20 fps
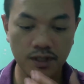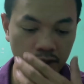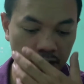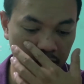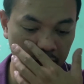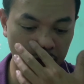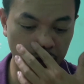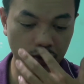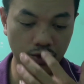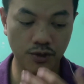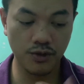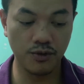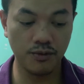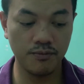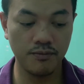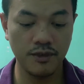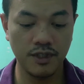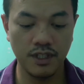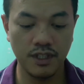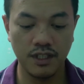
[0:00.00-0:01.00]

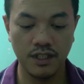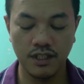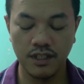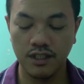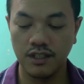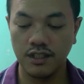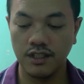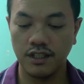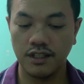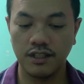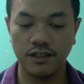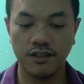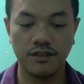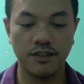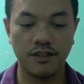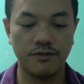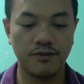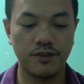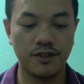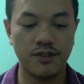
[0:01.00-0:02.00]
So another
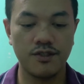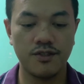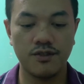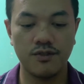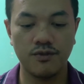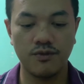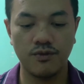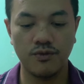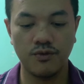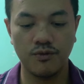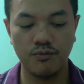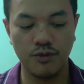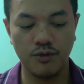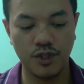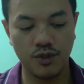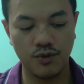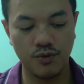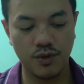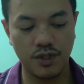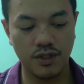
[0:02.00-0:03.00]
difference
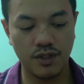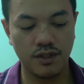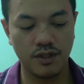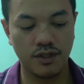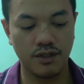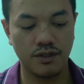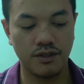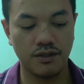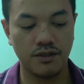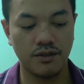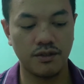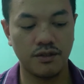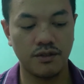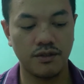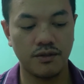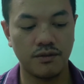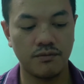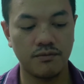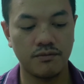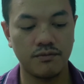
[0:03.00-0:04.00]
between
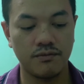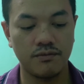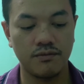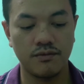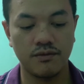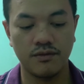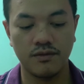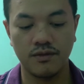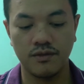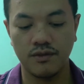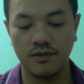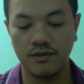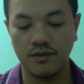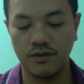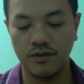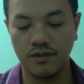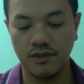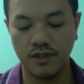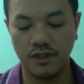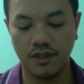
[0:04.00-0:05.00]
the
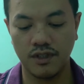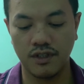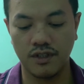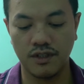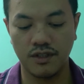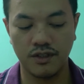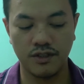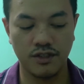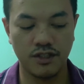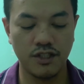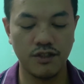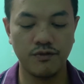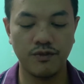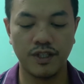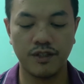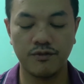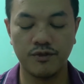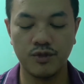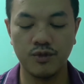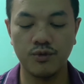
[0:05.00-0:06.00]

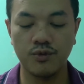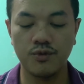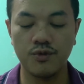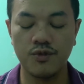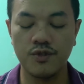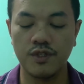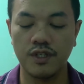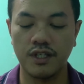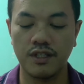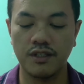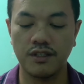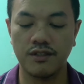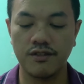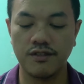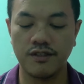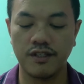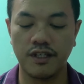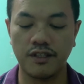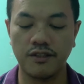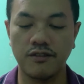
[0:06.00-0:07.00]
T52s and the
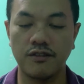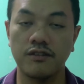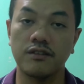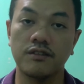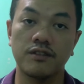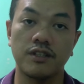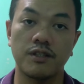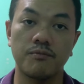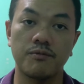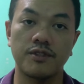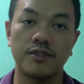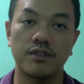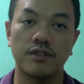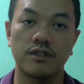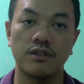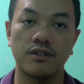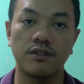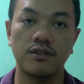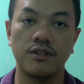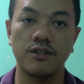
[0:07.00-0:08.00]
standard Klipsch
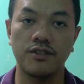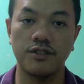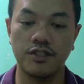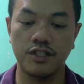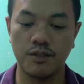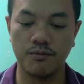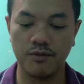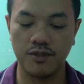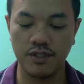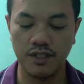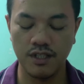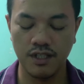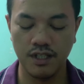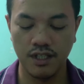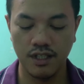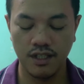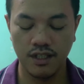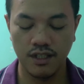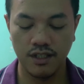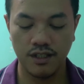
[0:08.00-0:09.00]
ear tips
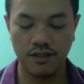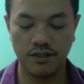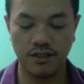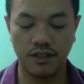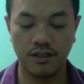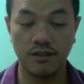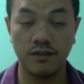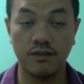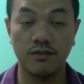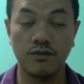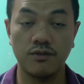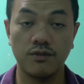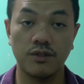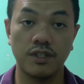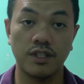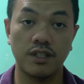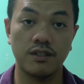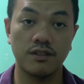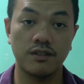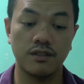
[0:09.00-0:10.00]
is that you
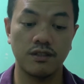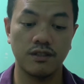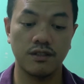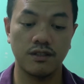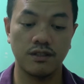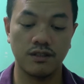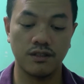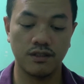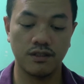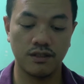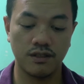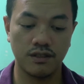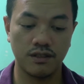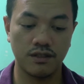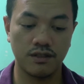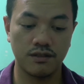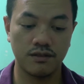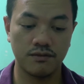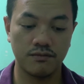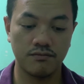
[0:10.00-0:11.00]
get
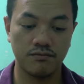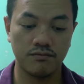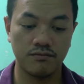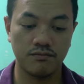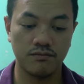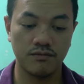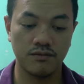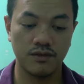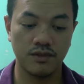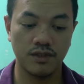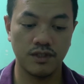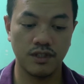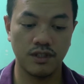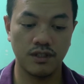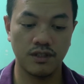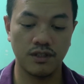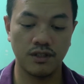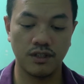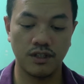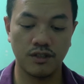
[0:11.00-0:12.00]

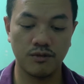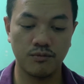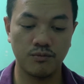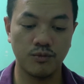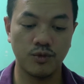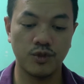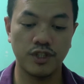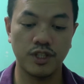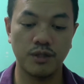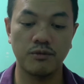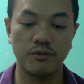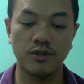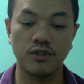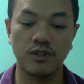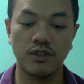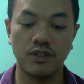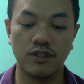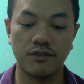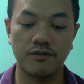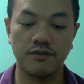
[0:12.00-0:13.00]
a lot more number
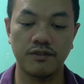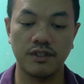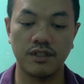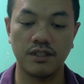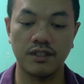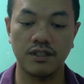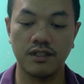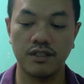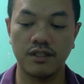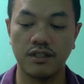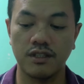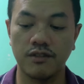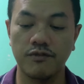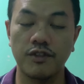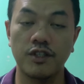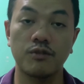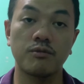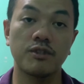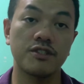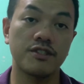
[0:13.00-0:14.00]
of
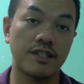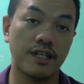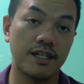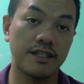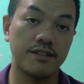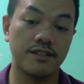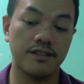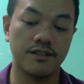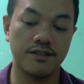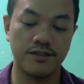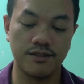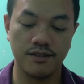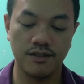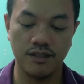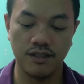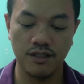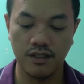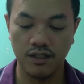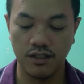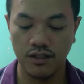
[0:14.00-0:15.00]
available sizes.
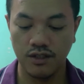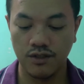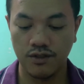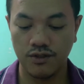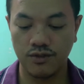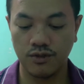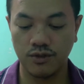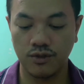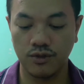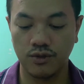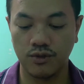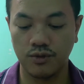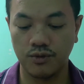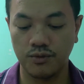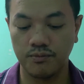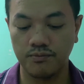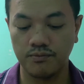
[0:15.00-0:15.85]
So